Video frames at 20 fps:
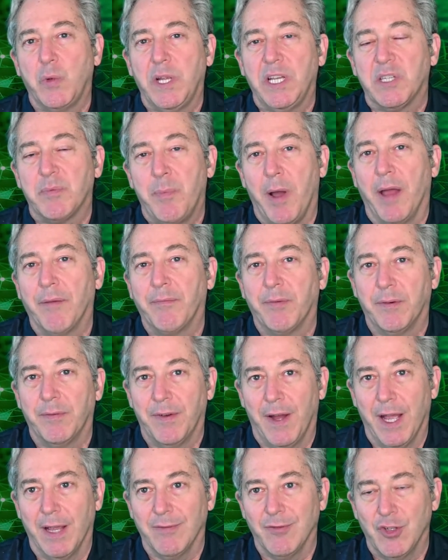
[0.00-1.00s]
spot for
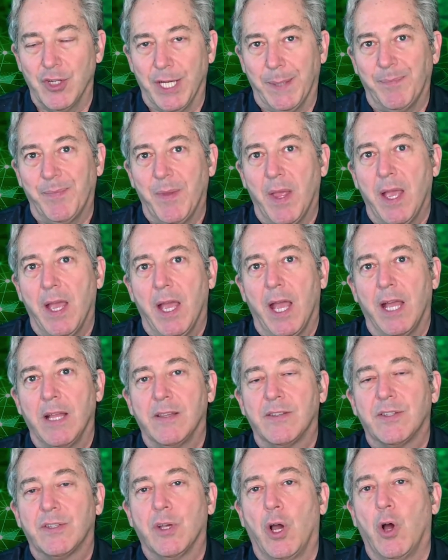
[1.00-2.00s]
5G. And
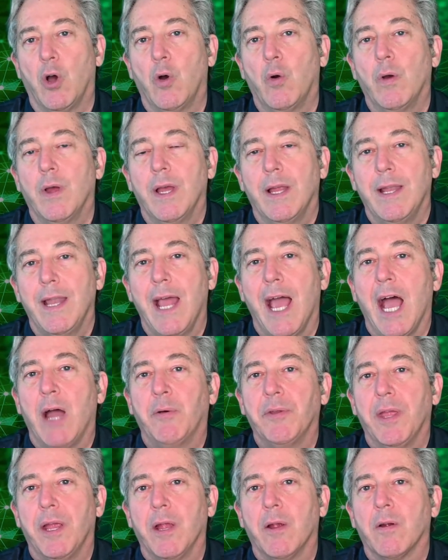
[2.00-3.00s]
so now
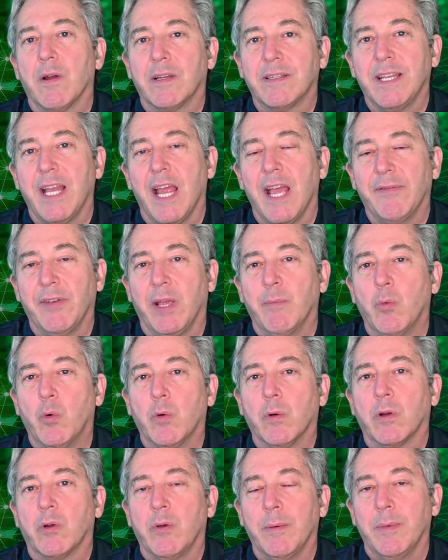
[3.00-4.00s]
with Ericsson having more
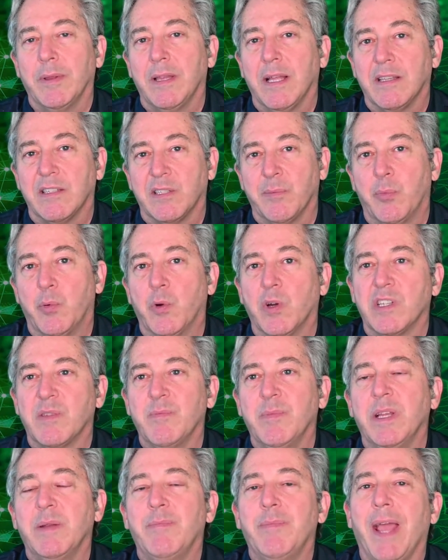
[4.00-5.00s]
equipment that supports
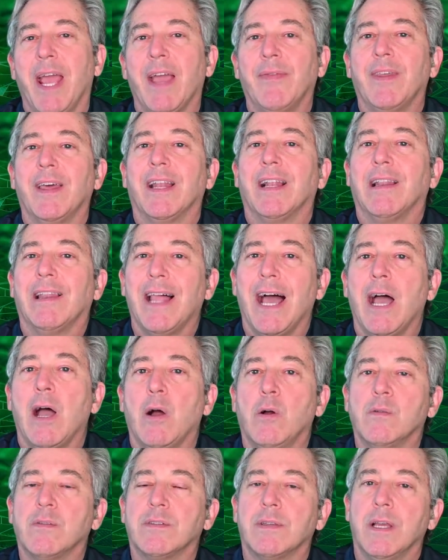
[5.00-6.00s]
mid-band that
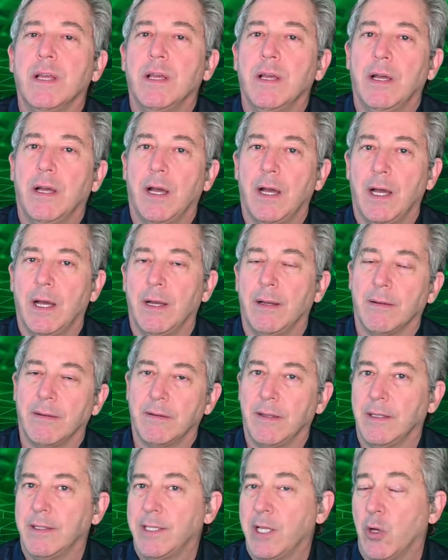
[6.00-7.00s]
allows
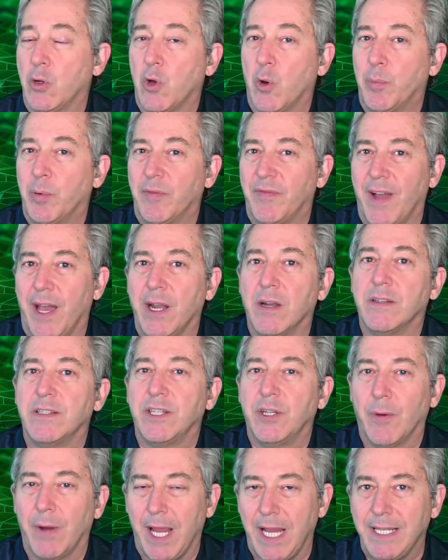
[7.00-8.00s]
the telco providers,
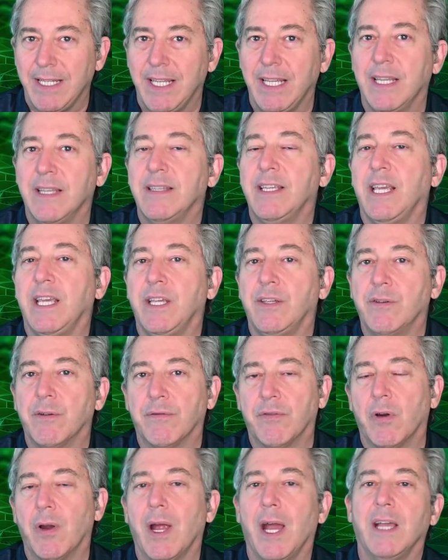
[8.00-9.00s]
your AT&Ts, your
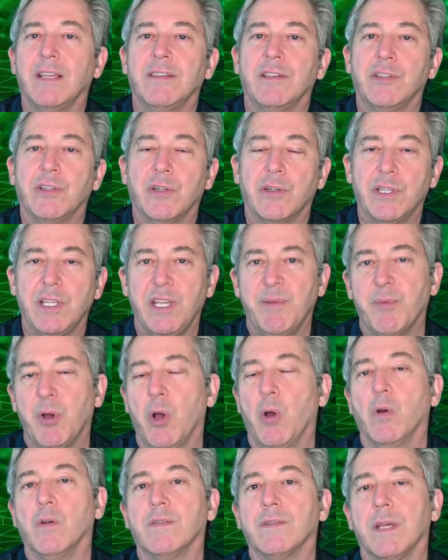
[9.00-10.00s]
Verizons, your
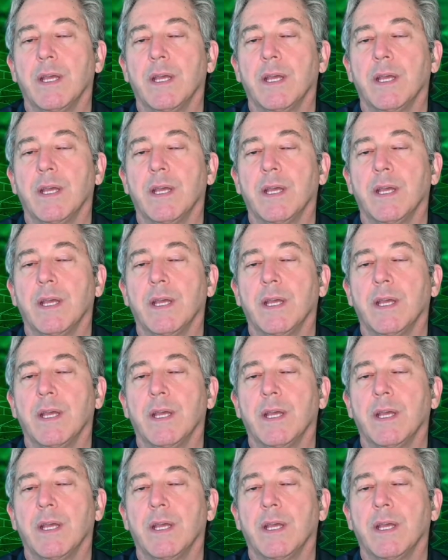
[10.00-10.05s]
T-Mos,